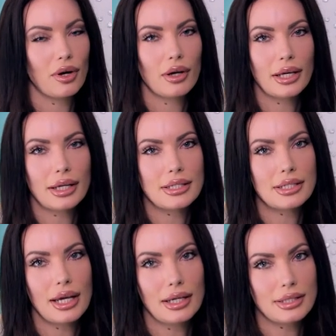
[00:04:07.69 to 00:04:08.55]
All I can
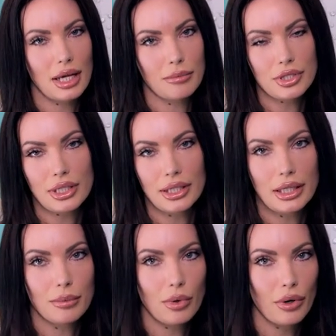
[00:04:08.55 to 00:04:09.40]
say is I'm just gonna
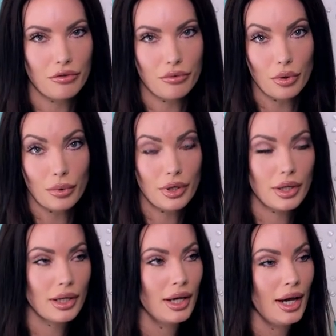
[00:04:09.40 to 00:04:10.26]
keep going
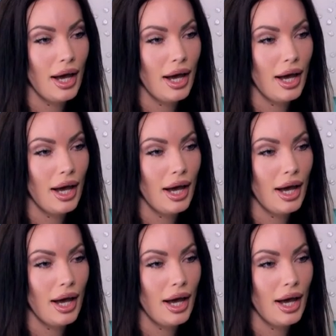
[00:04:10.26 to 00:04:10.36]
forward,